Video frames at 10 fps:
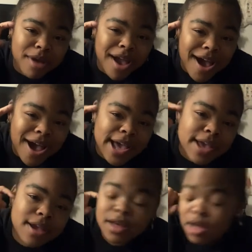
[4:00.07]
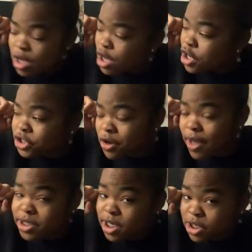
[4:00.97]
my eye. So
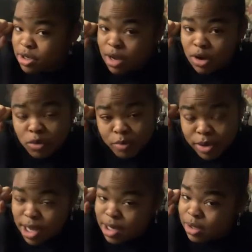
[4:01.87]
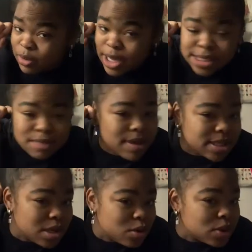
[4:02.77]
I just, you know, put it in a little incy
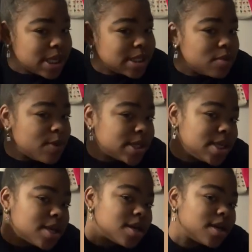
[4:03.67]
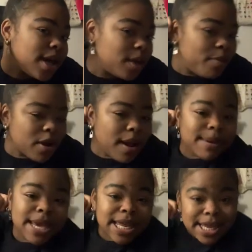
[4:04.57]
bincy, little teensy bincy uh, yellow polka dot
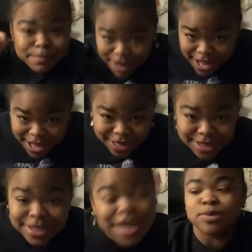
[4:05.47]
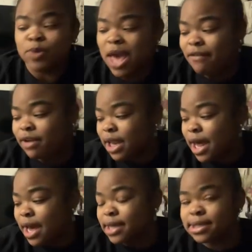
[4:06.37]
bikini bun. We have
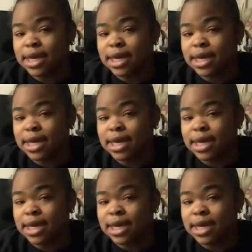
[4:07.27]
class